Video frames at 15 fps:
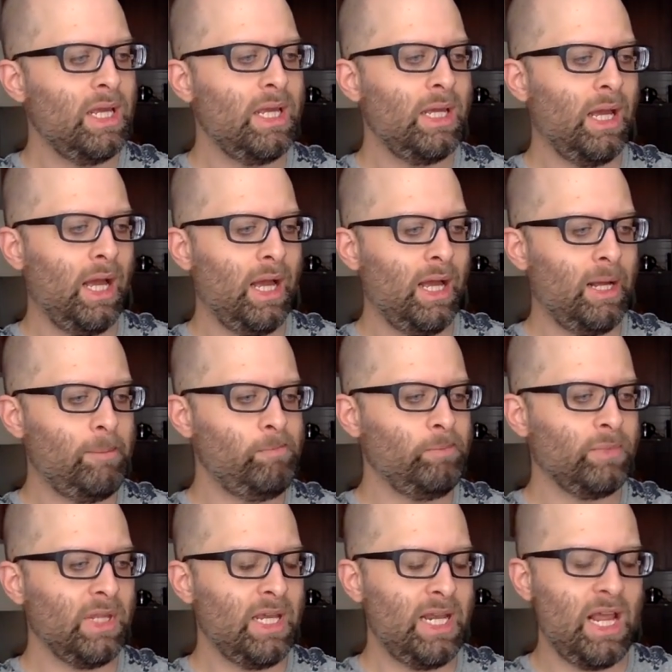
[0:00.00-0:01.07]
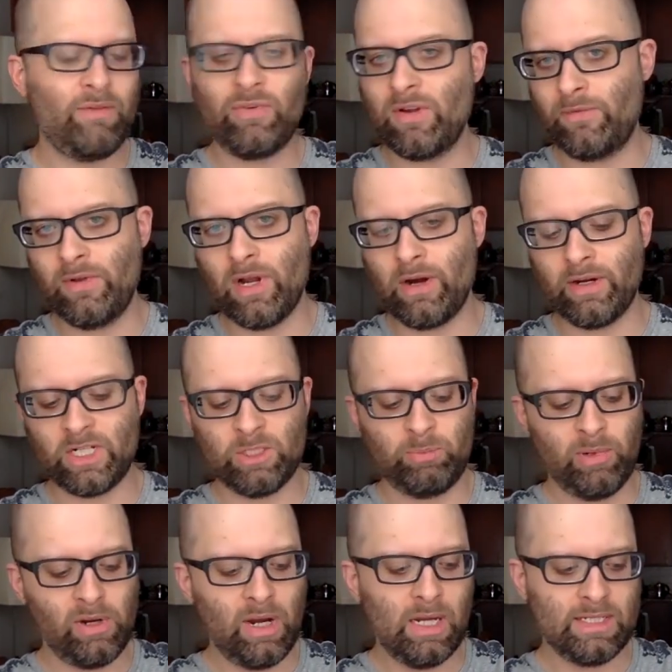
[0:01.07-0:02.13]
um, in every V R
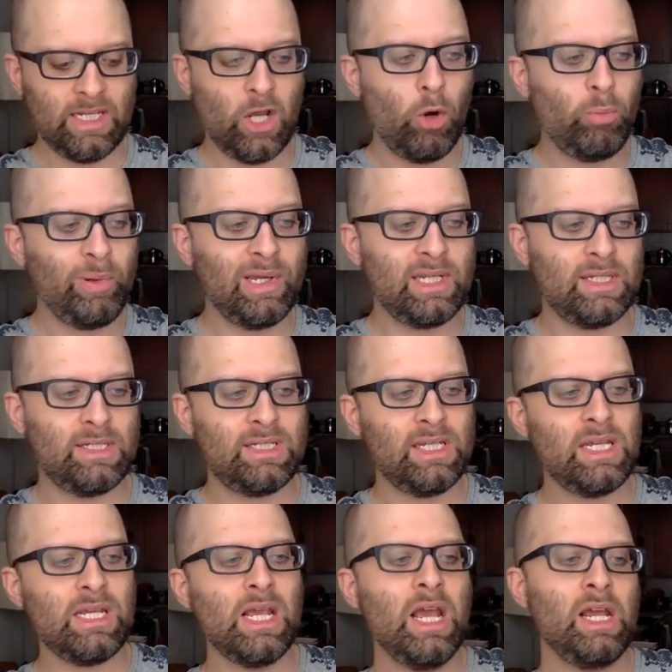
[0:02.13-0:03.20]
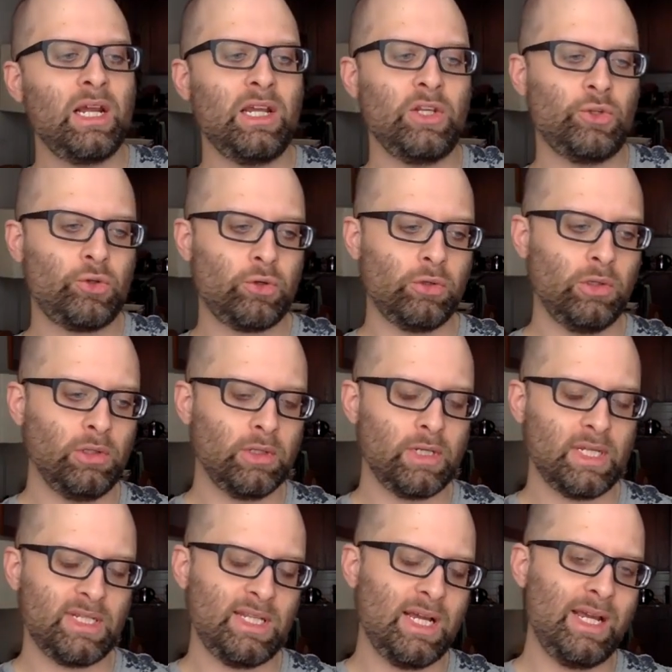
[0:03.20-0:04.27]
experience. I hope we get to see controller
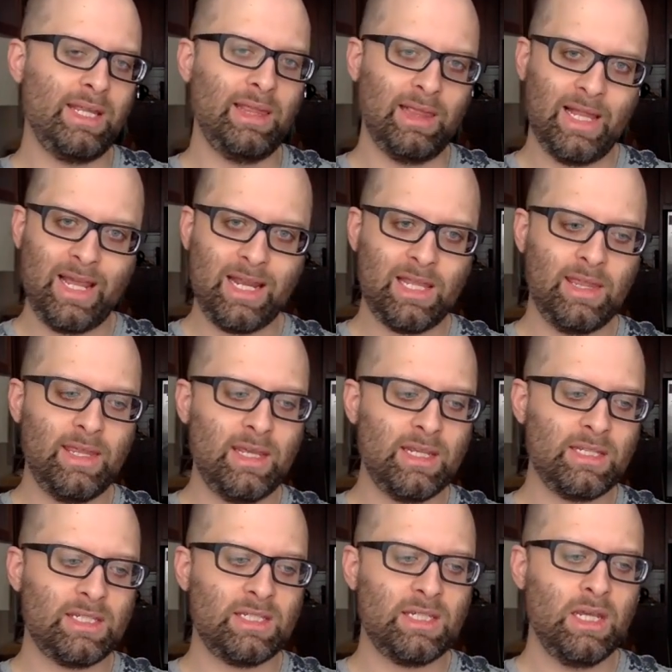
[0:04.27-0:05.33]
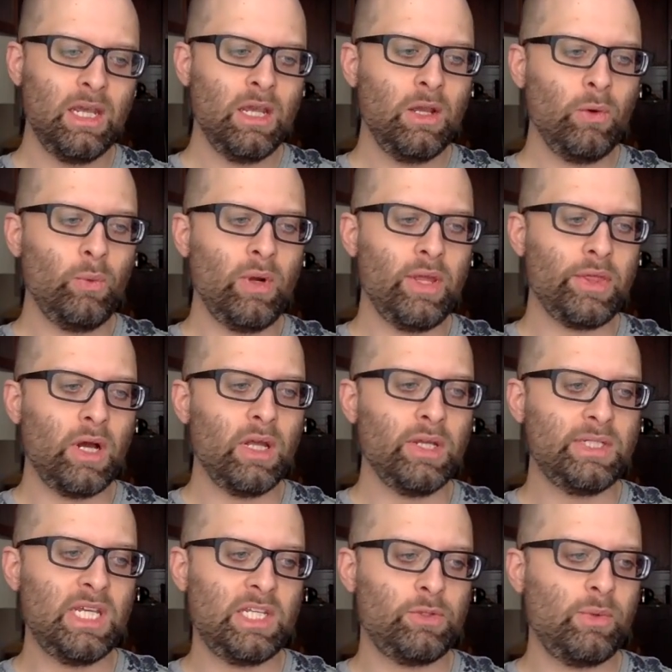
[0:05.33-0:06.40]
design like this with all
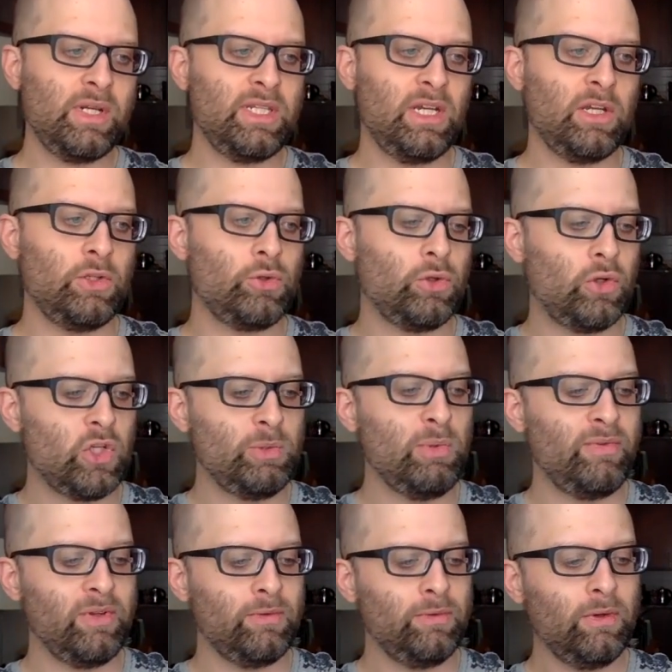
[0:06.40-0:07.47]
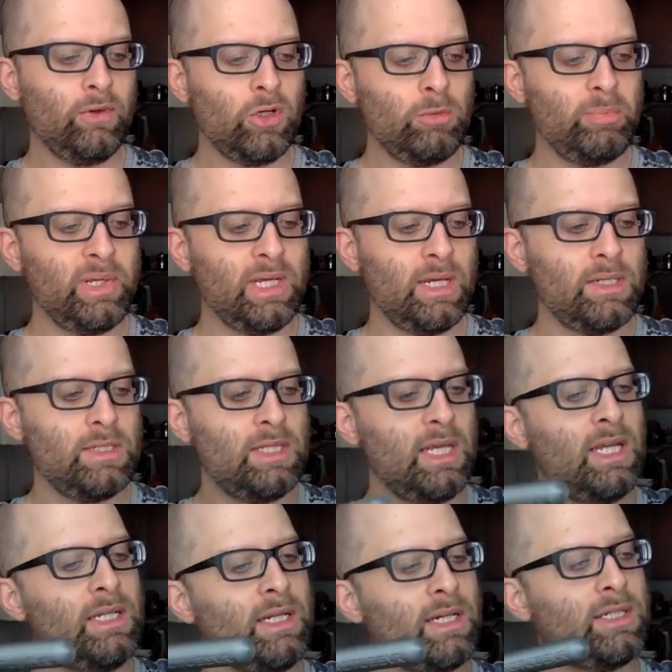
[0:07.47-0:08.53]
accessories and controllers moving forward, because the
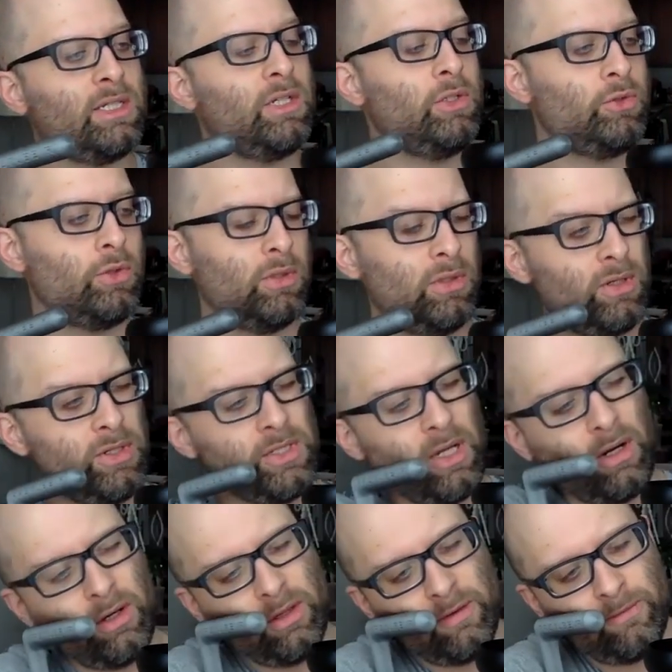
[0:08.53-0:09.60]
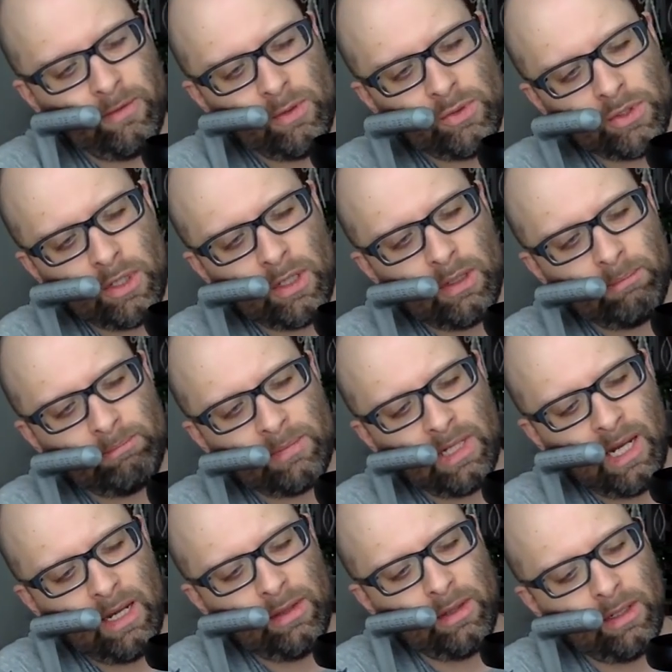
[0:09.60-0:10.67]
Index controllers are the future,
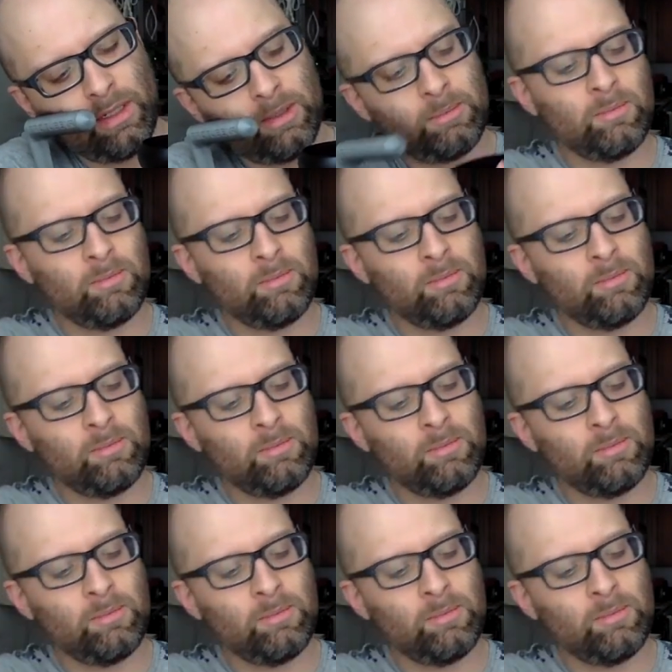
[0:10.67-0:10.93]
I think.